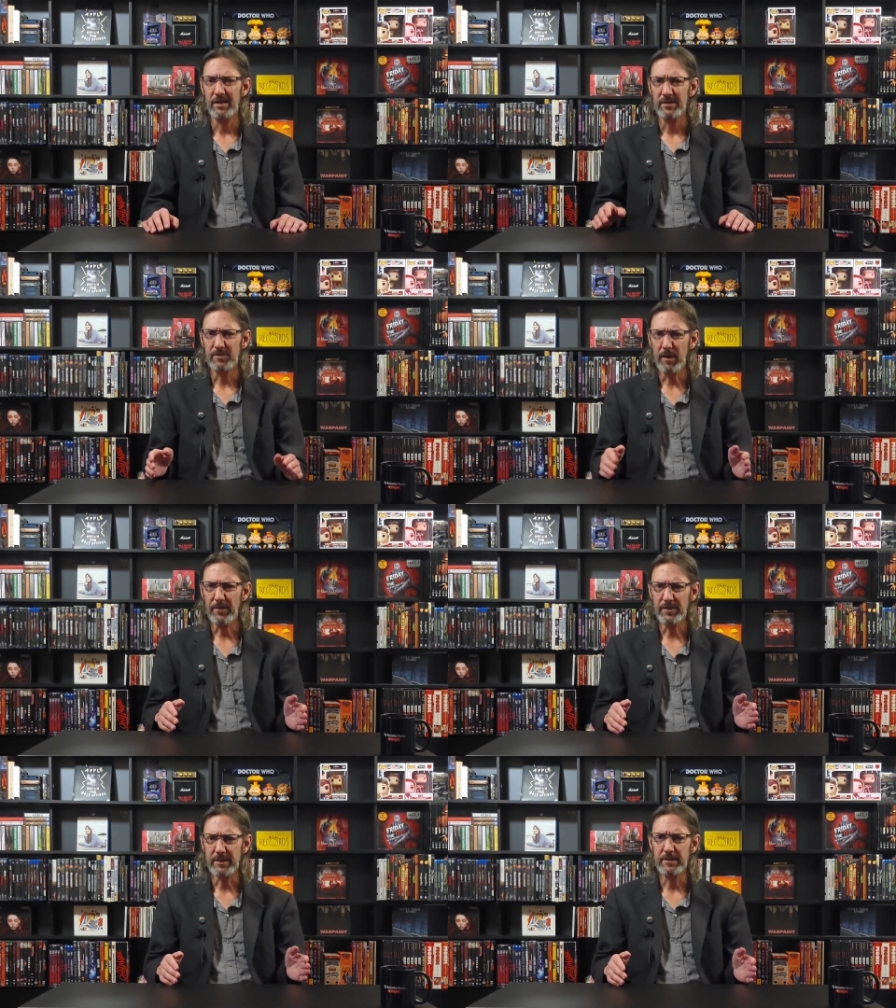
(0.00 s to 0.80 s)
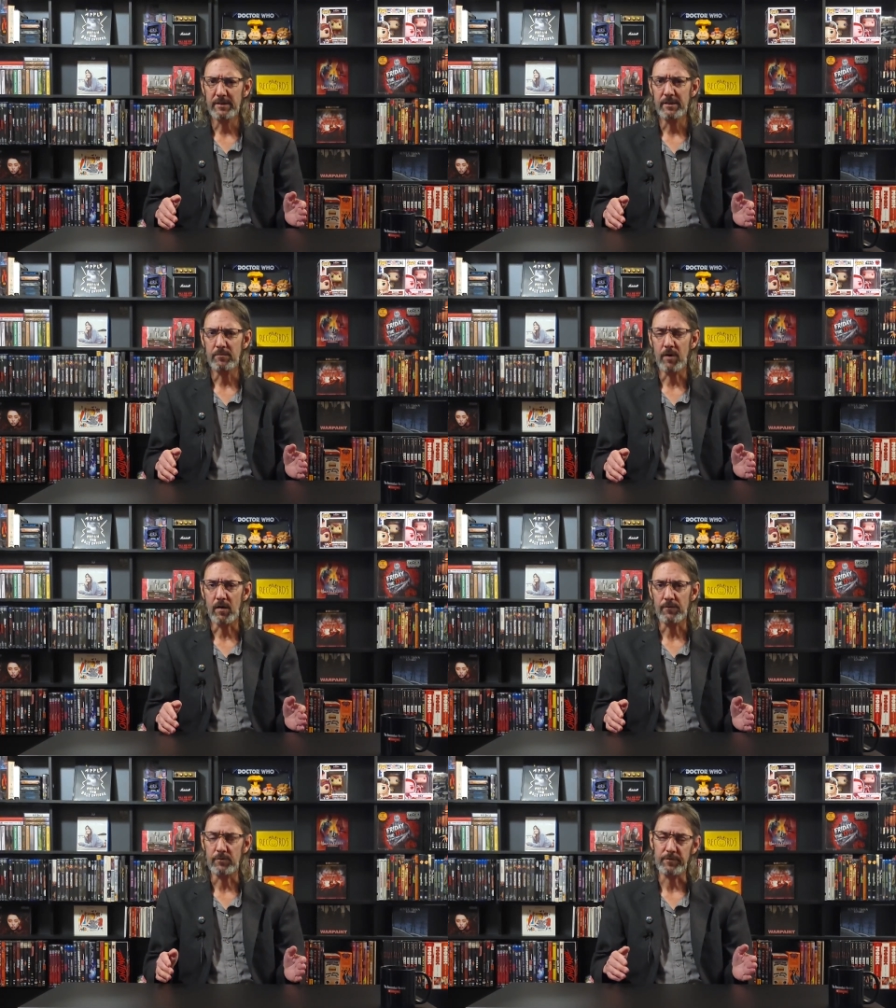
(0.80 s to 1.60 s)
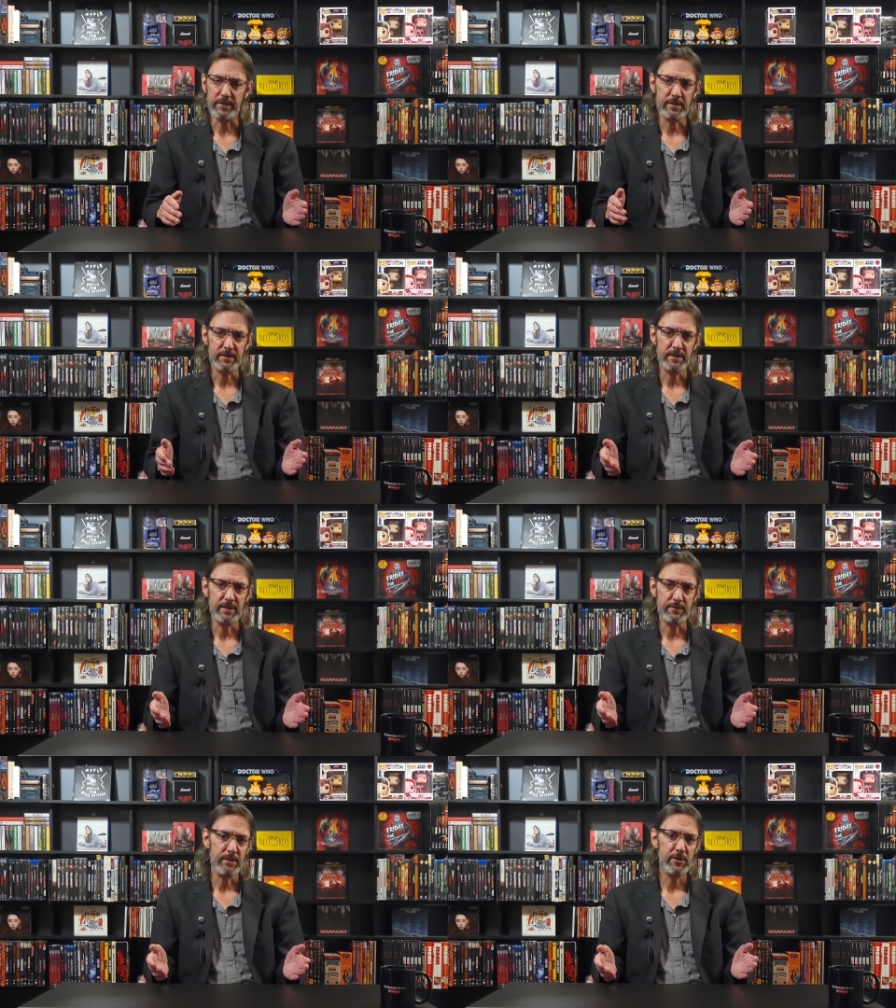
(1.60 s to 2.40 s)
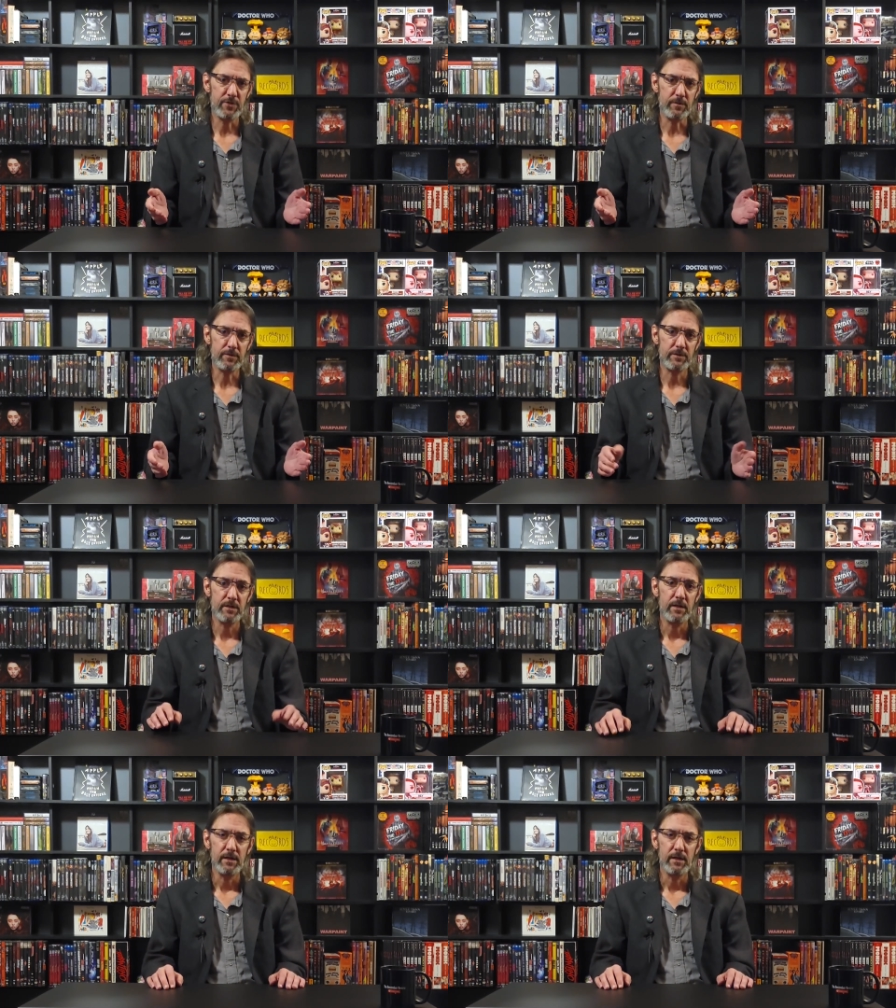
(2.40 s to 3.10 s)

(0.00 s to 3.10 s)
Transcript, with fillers: some other Disney and Marvel recent TV shows,